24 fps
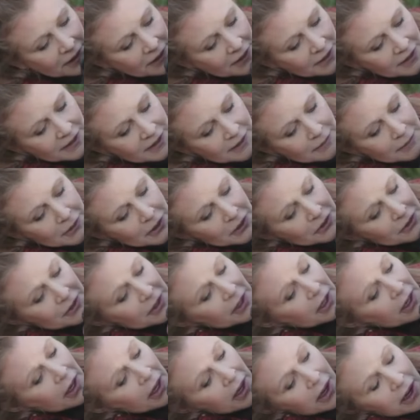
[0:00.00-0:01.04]
we
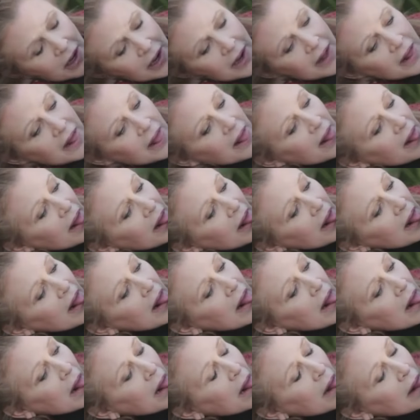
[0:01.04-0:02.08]
photographed celebrities with their
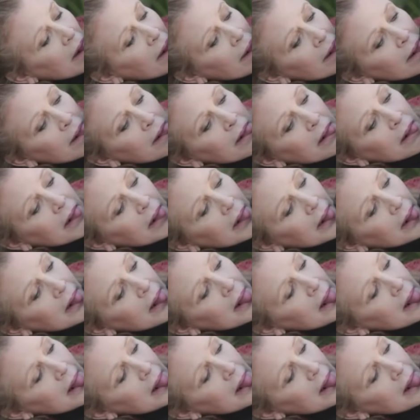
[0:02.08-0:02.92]
pets, and oh. nobody